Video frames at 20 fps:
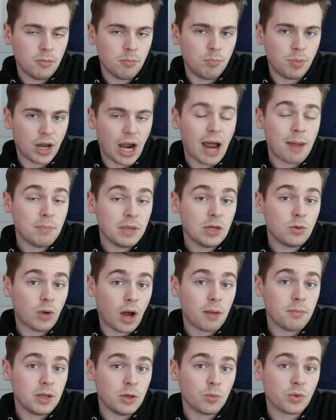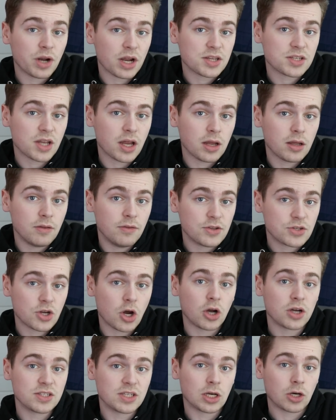But I mean what I say. This
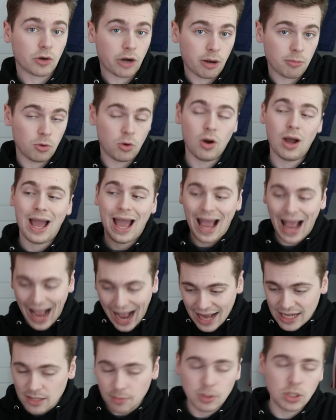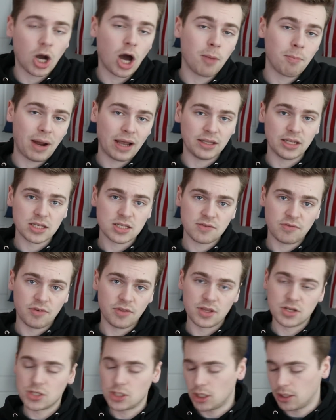song is incredible. Had to be on my list for
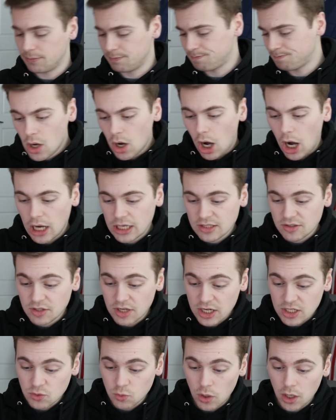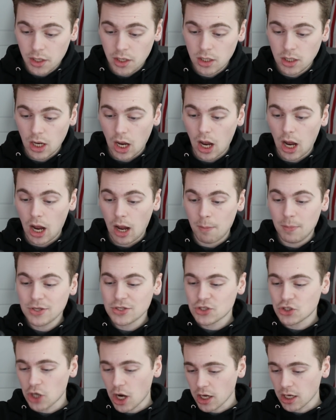this year. On to the next one.
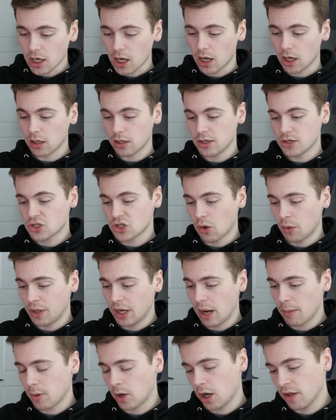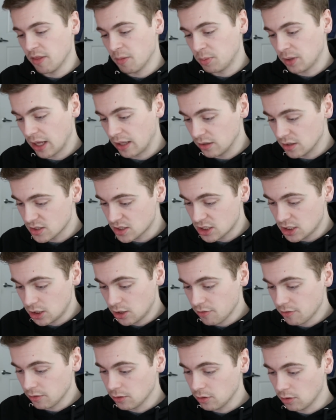Miss Chang'e is showing up on the playlist
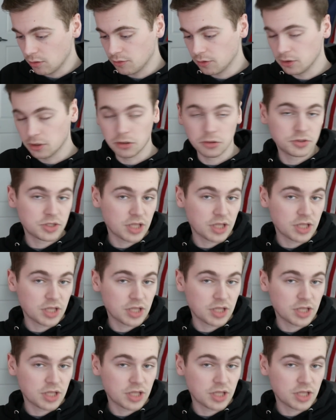here, the little